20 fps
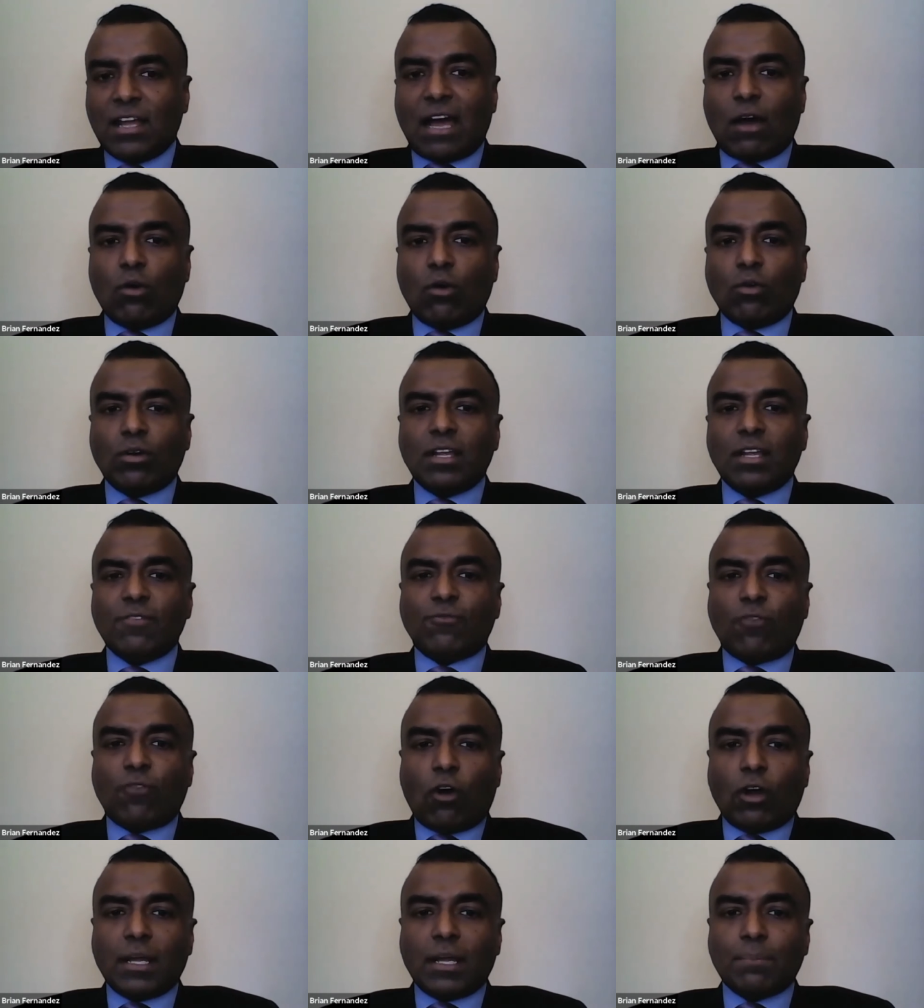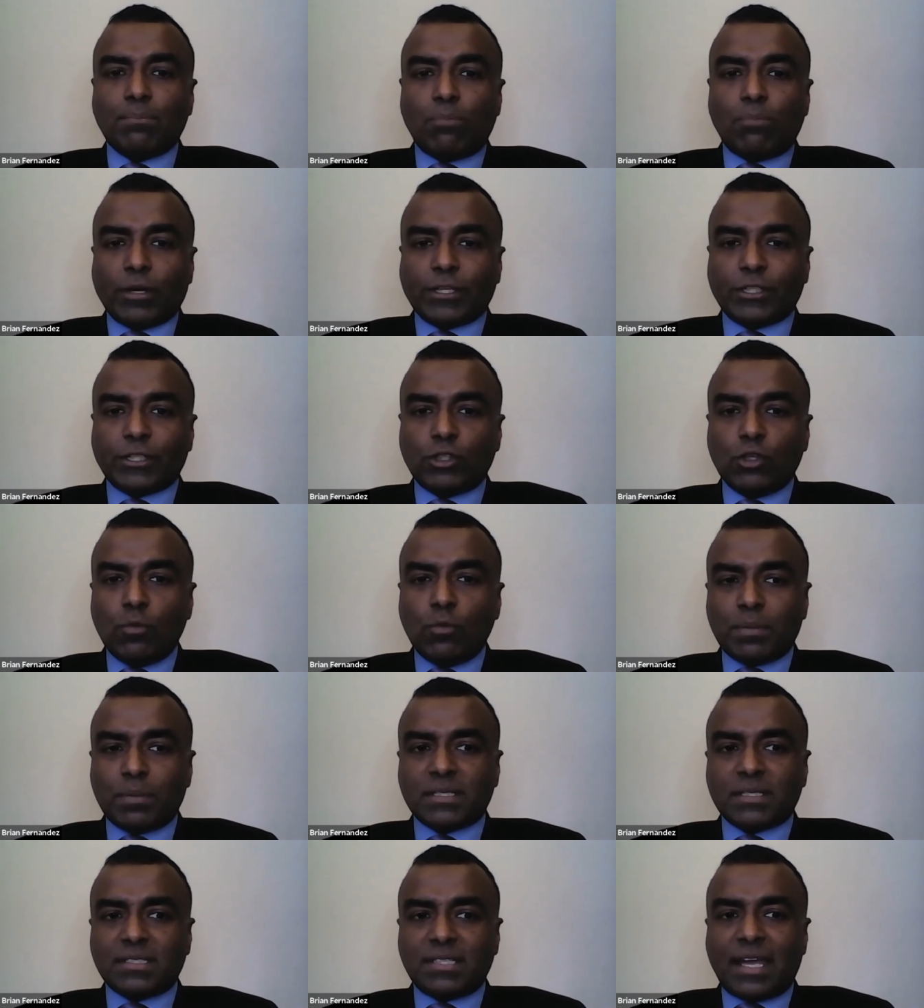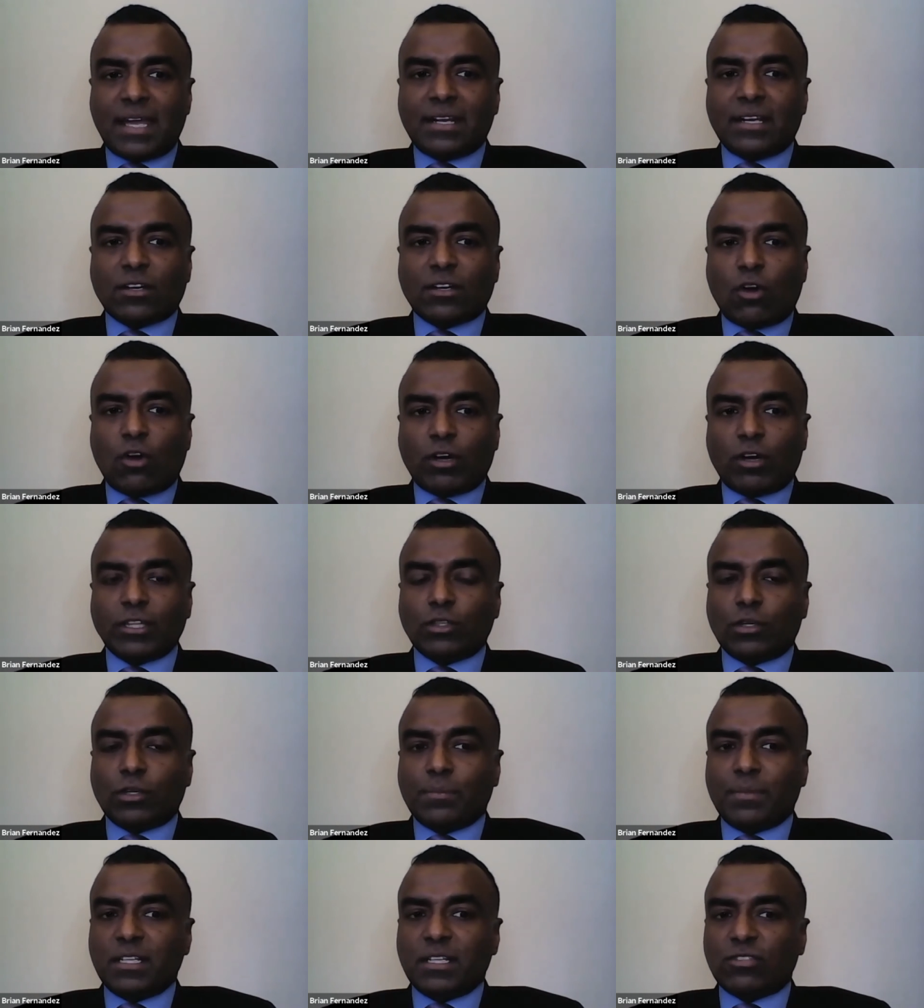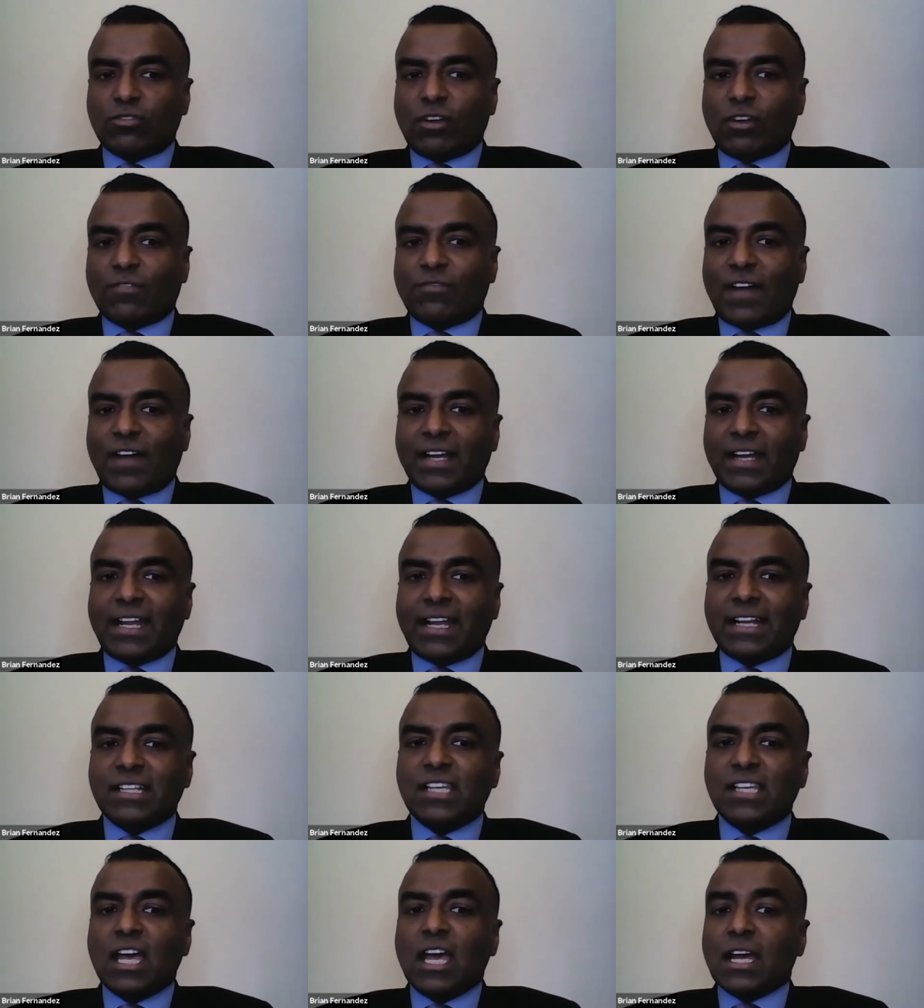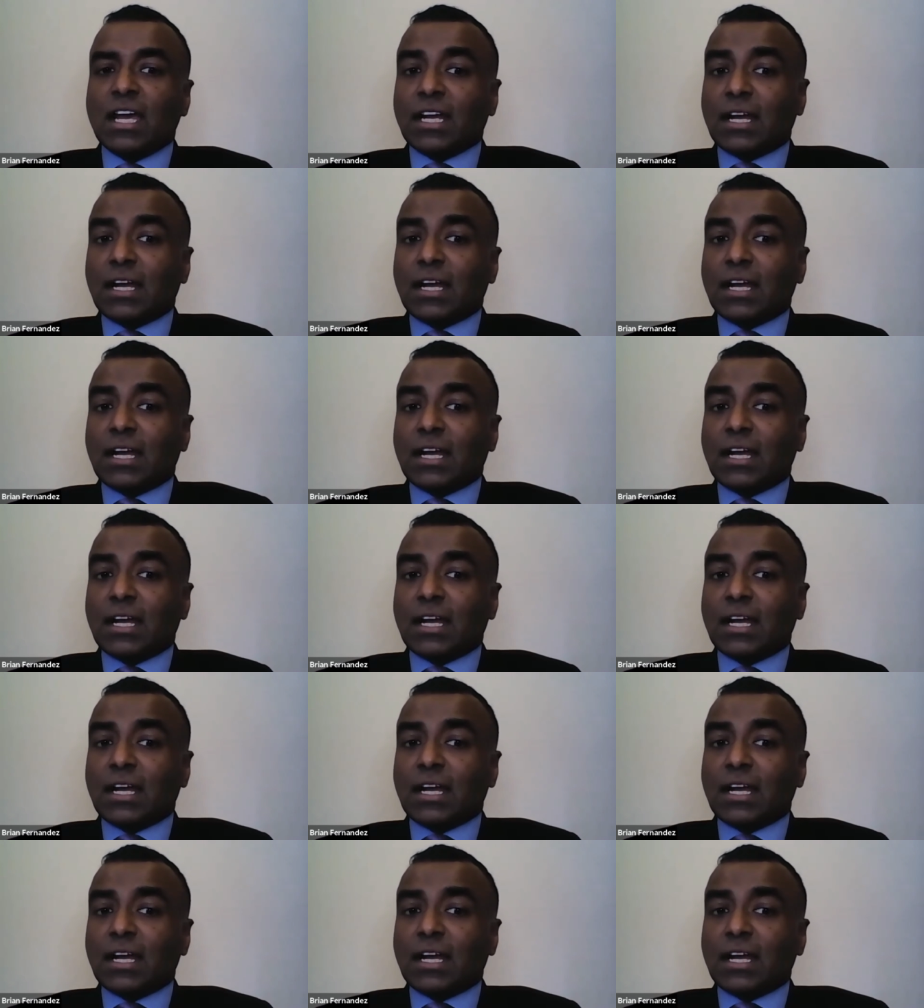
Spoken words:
now only falling 0.2% according to the Ministry of Finance,